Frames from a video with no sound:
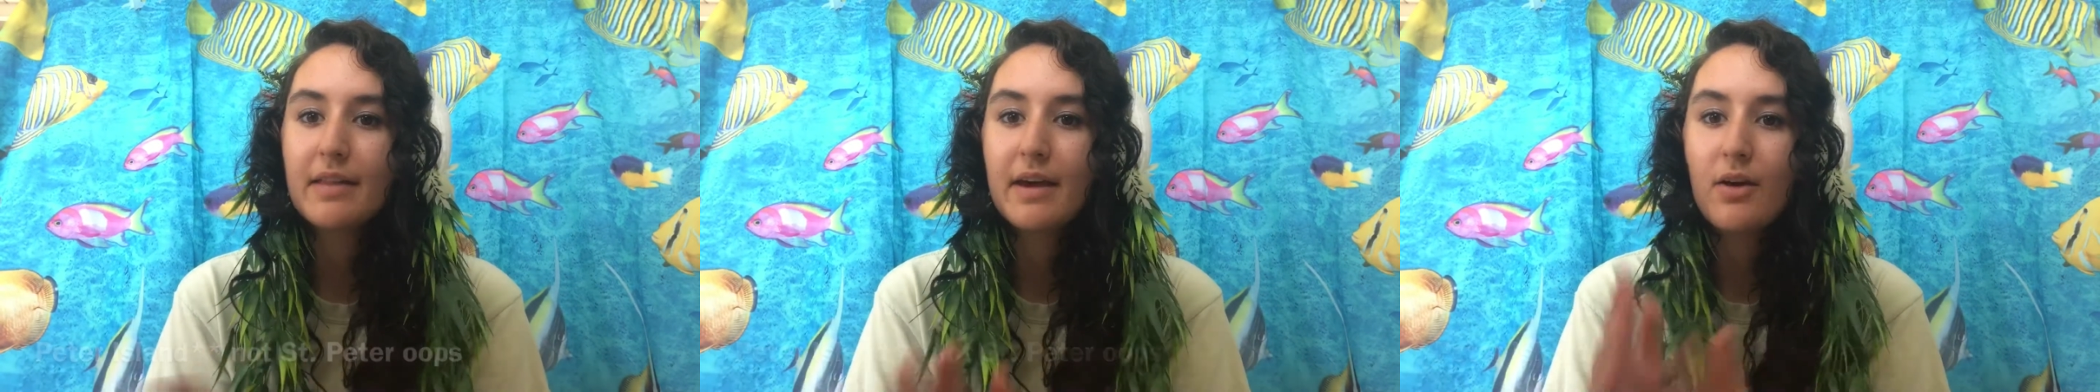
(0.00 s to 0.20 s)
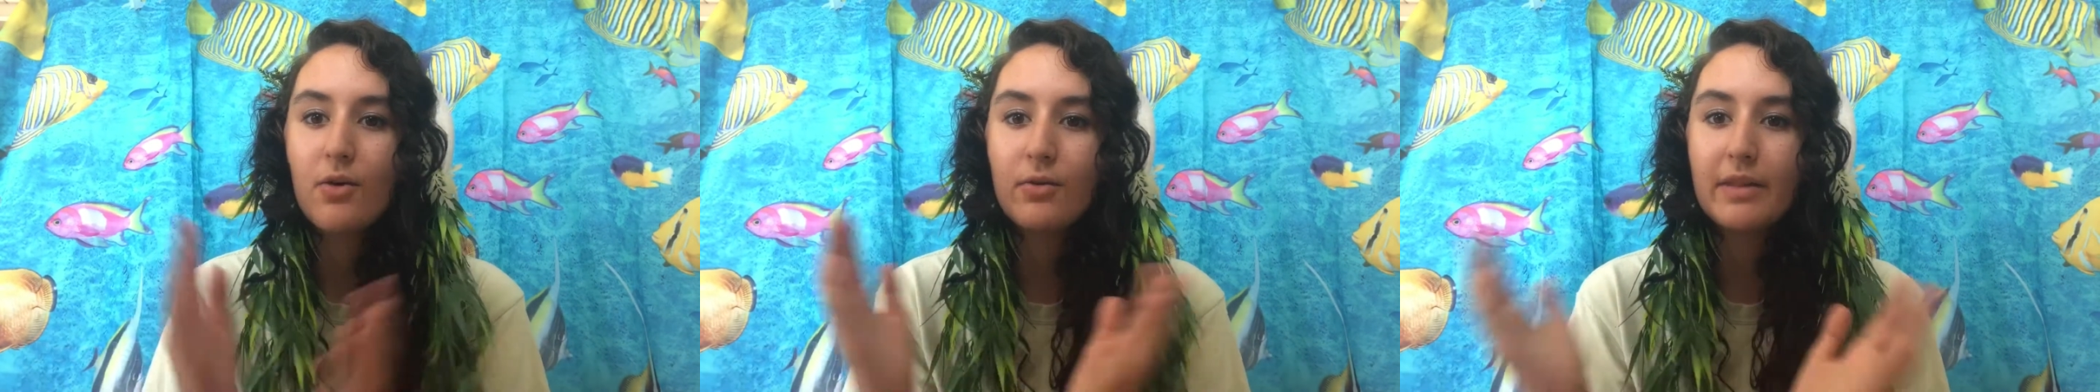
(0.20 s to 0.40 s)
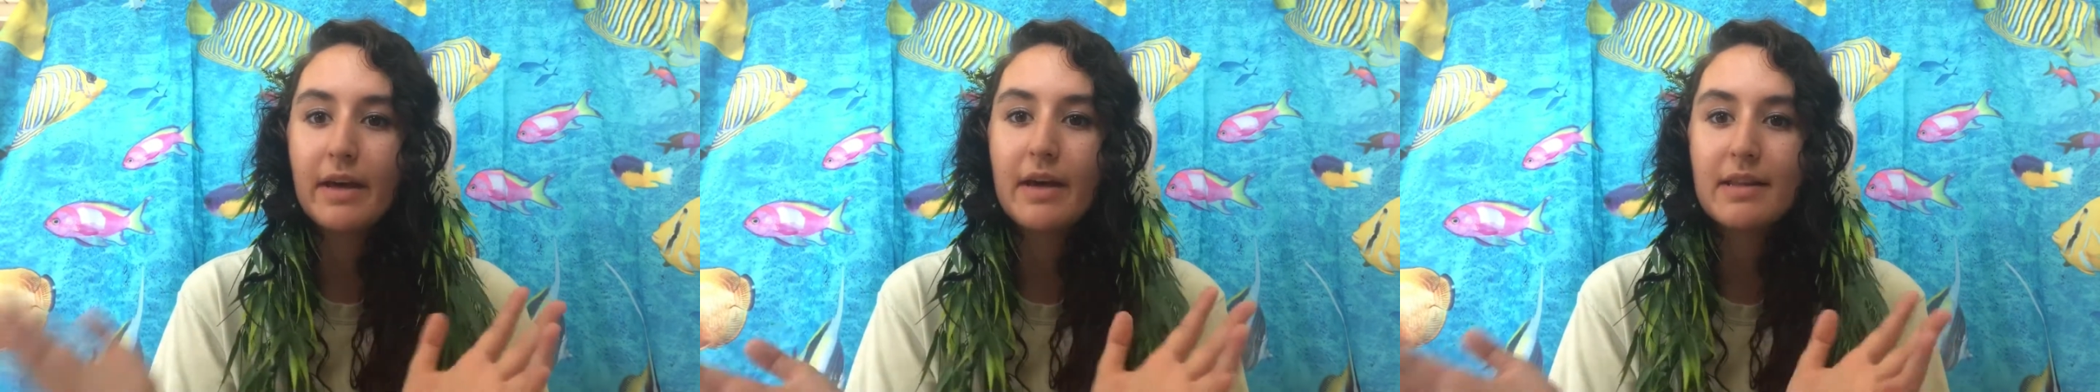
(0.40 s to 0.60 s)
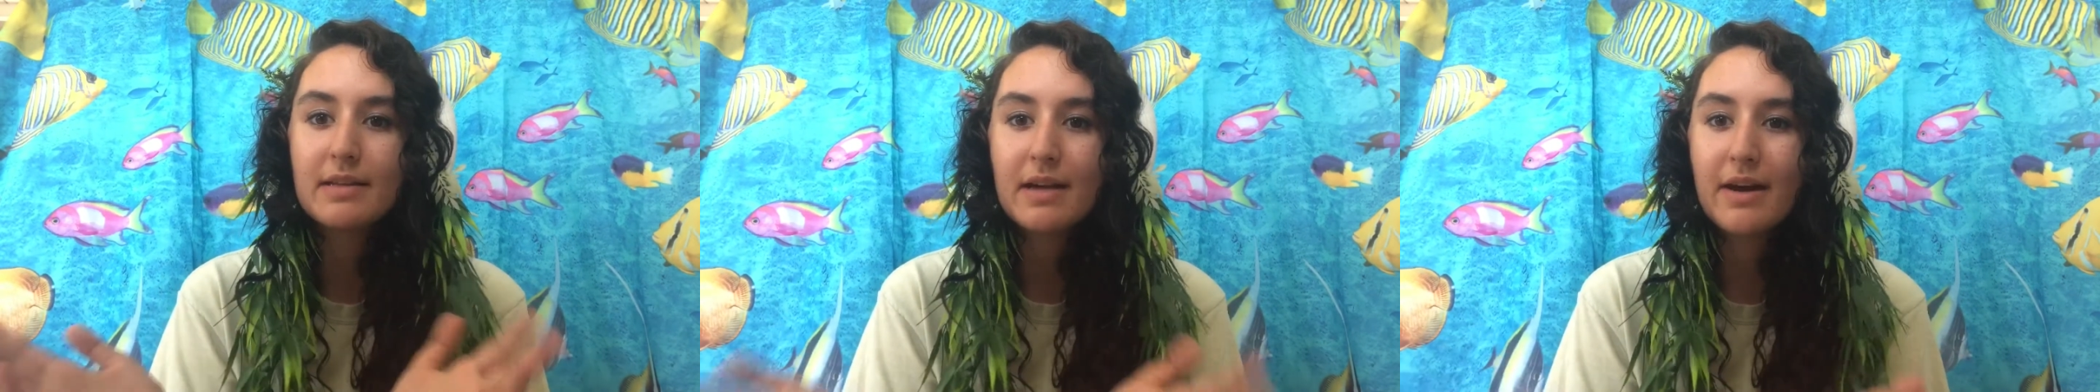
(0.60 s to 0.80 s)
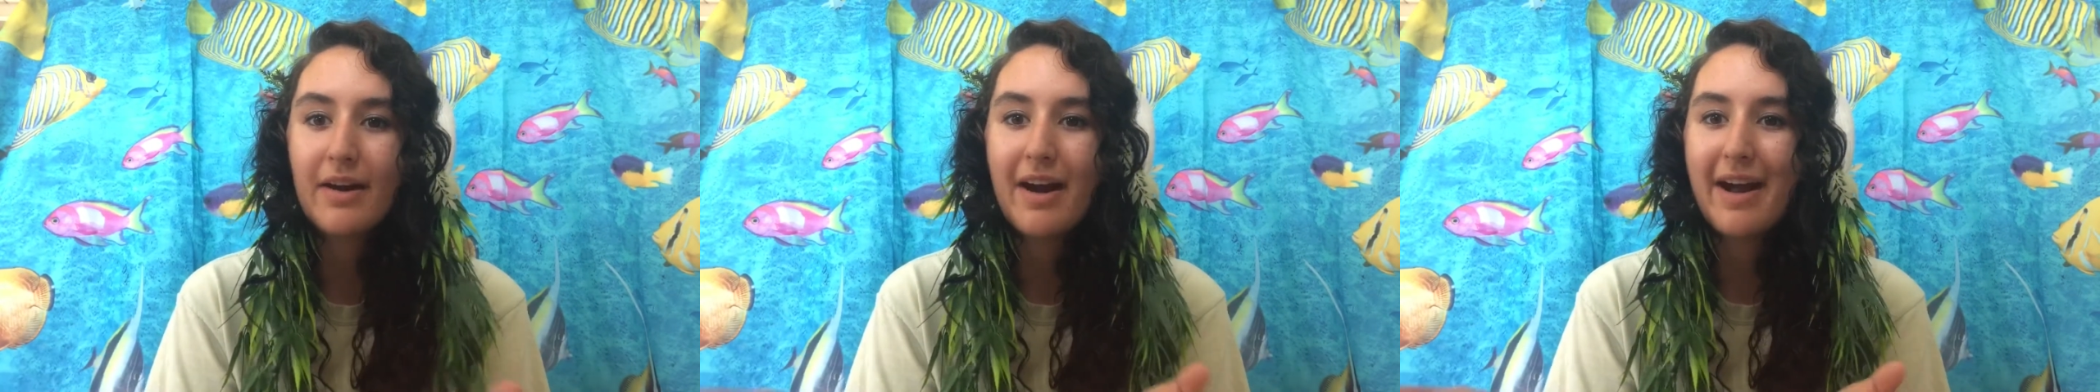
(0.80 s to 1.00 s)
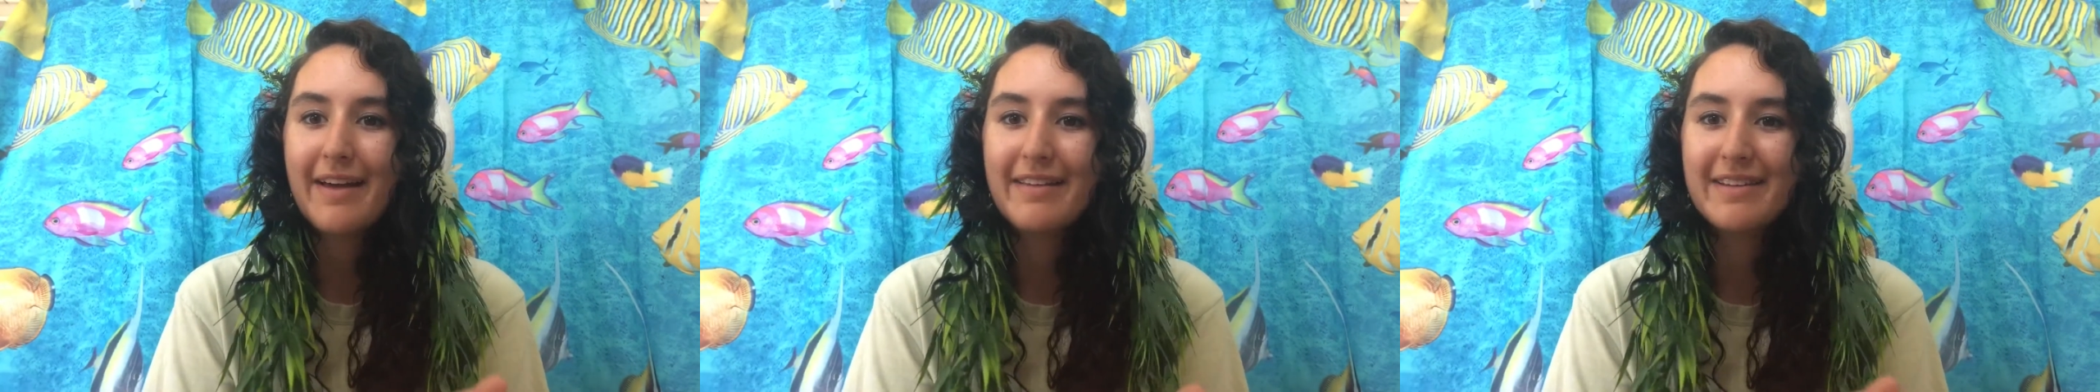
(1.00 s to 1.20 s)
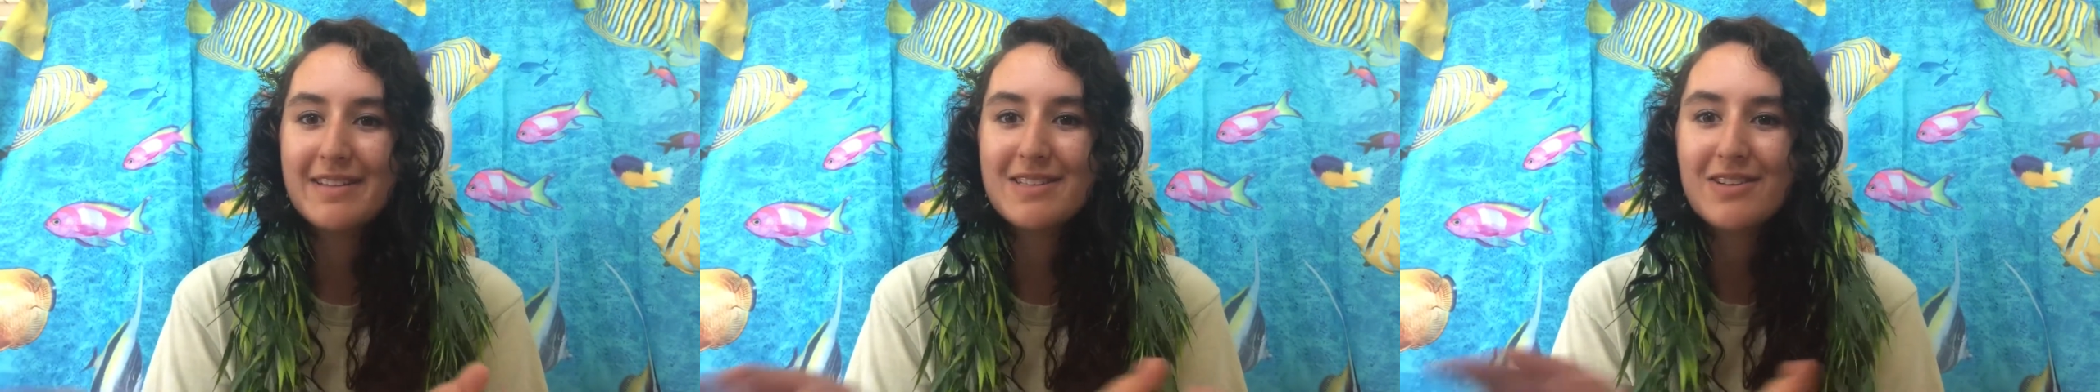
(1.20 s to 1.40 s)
They own the entire island,